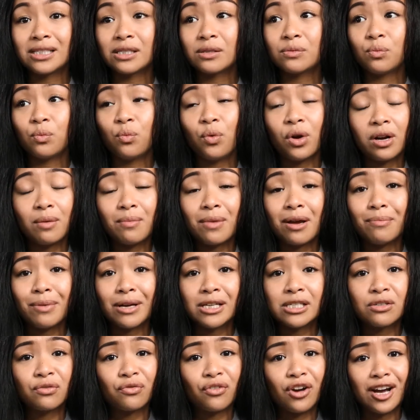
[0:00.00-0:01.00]
It's one of my
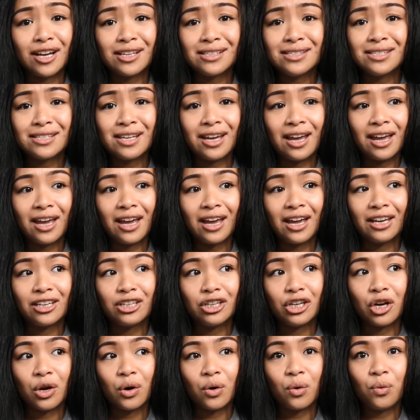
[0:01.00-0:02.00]
best friends, and
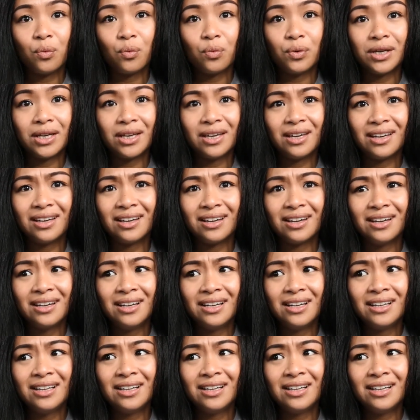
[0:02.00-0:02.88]
you know, we